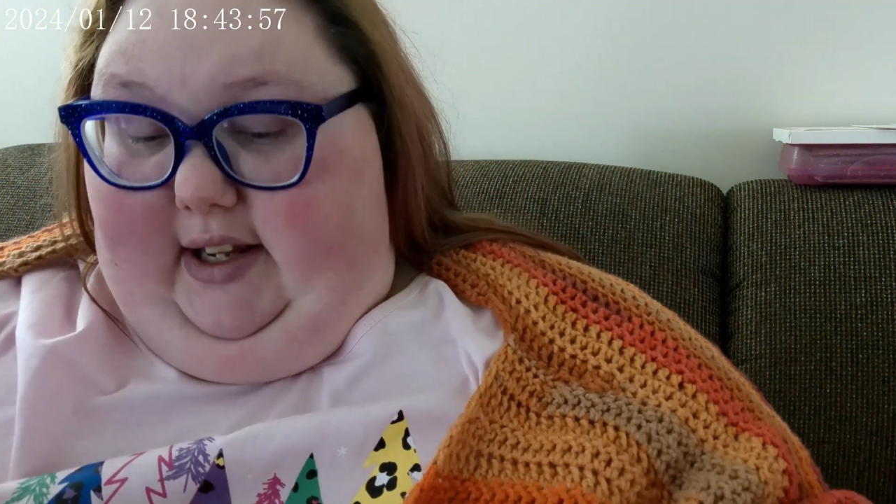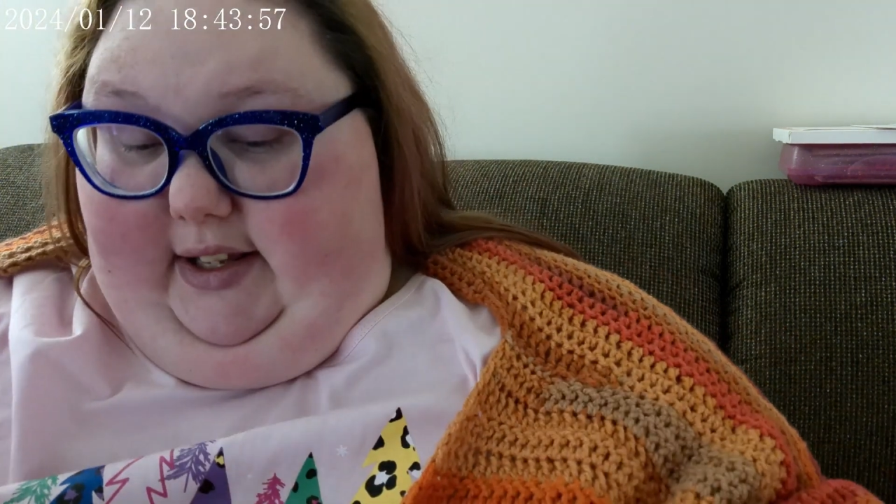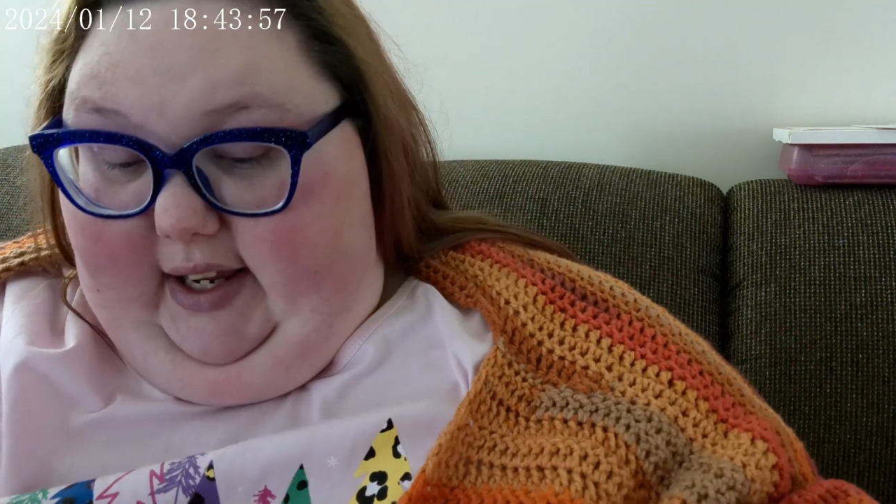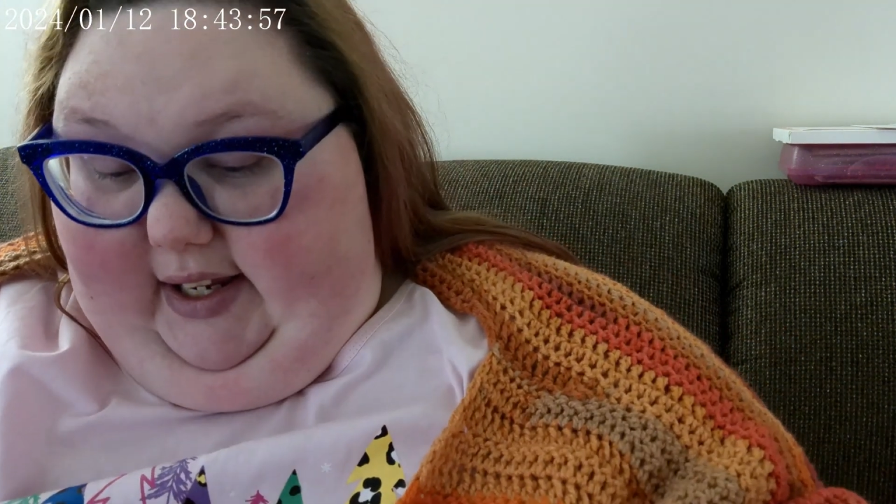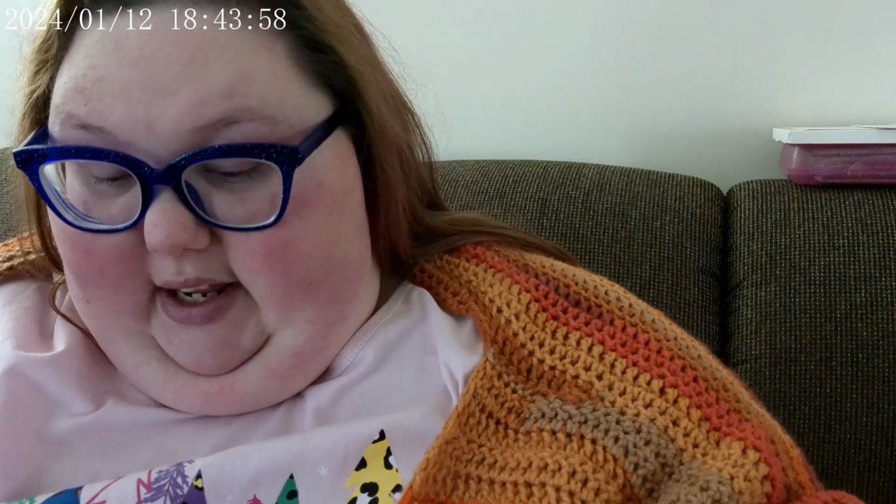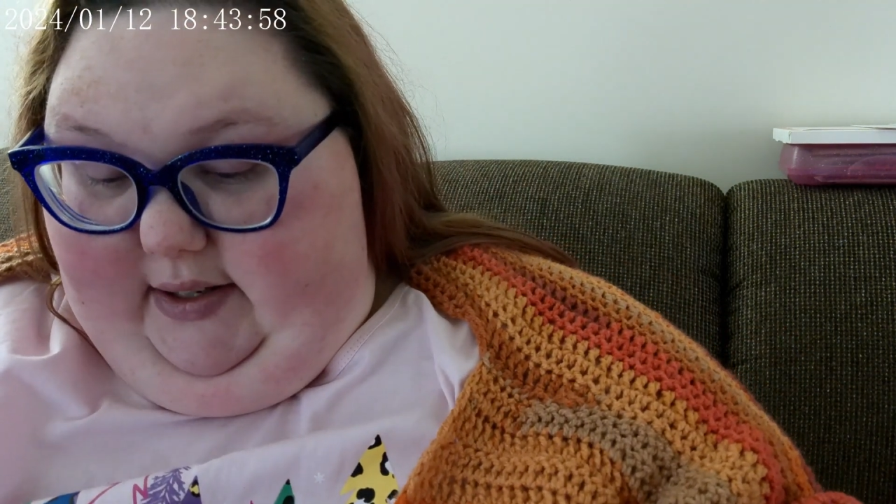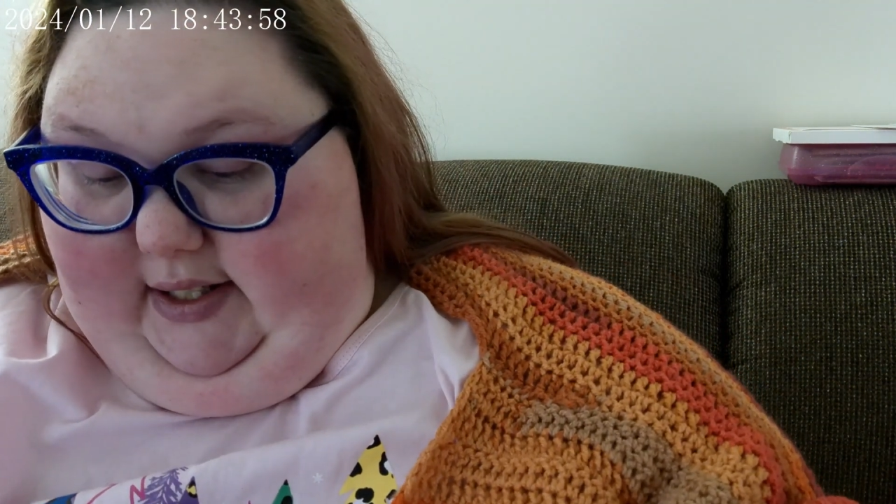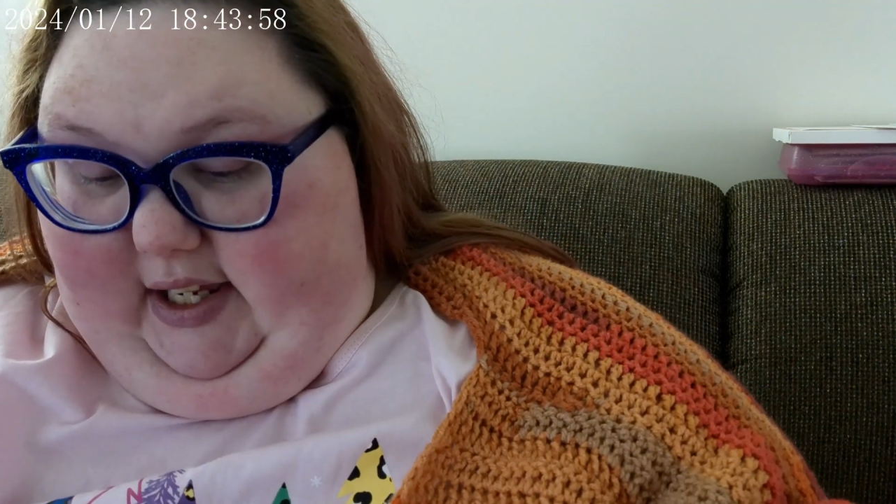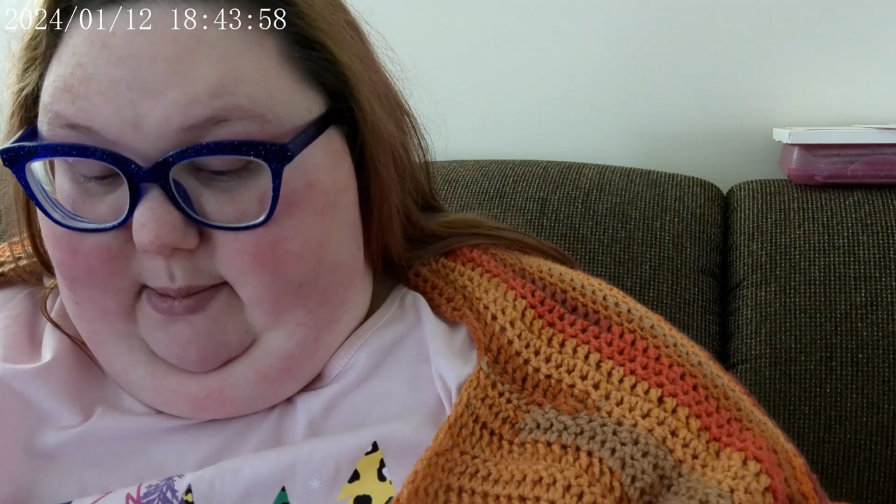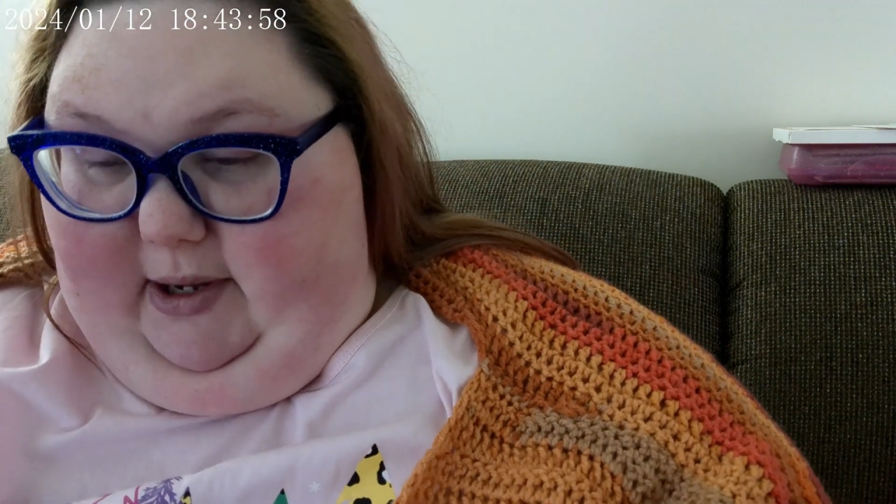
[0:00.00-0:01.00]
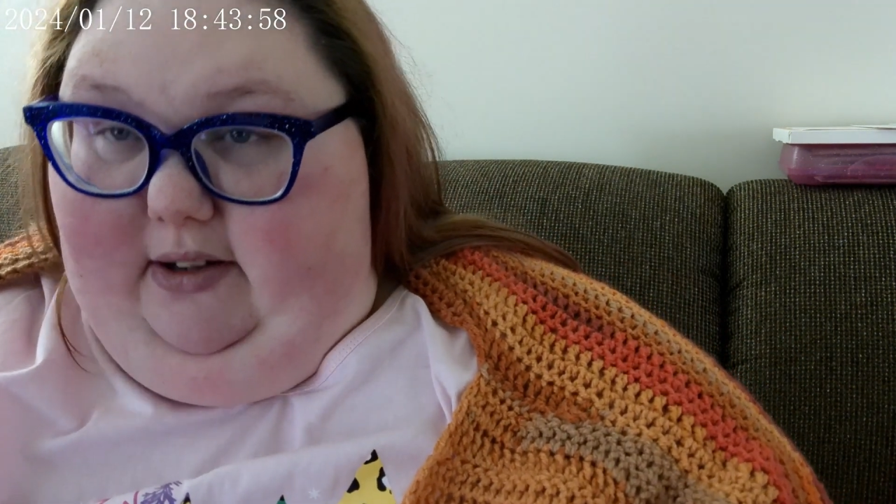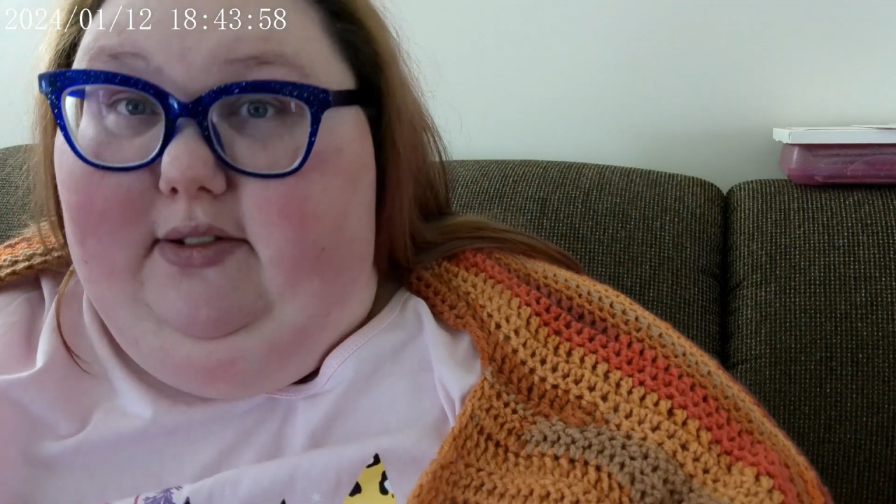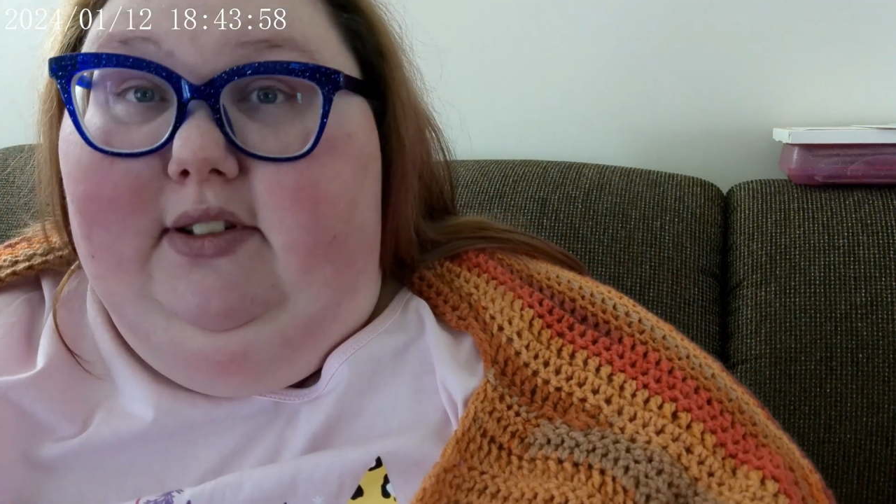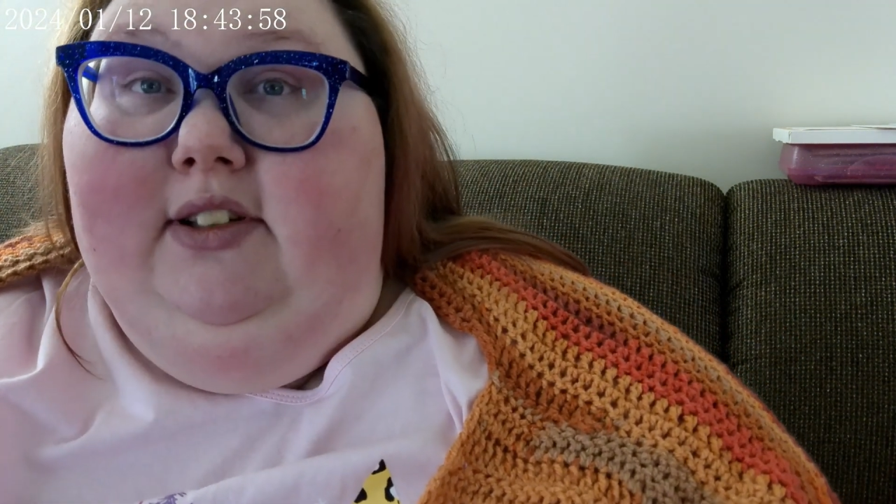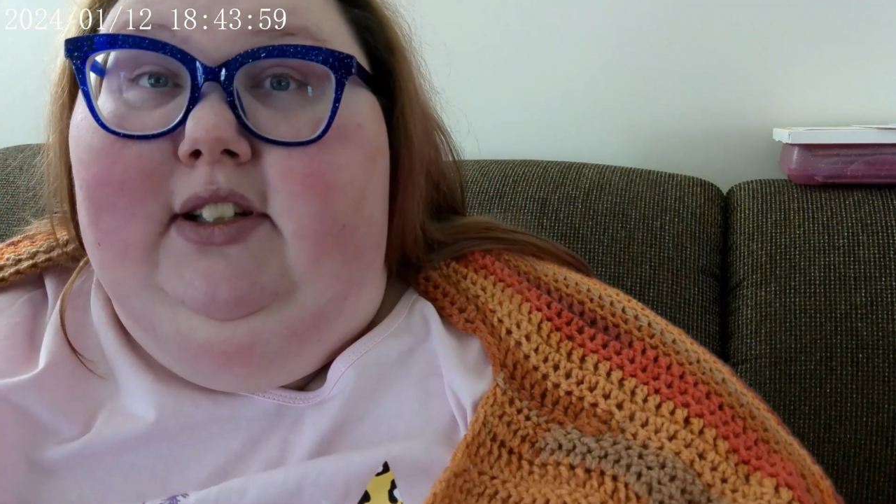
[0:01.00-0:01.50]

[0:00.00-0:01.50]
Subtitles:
I like how it came out.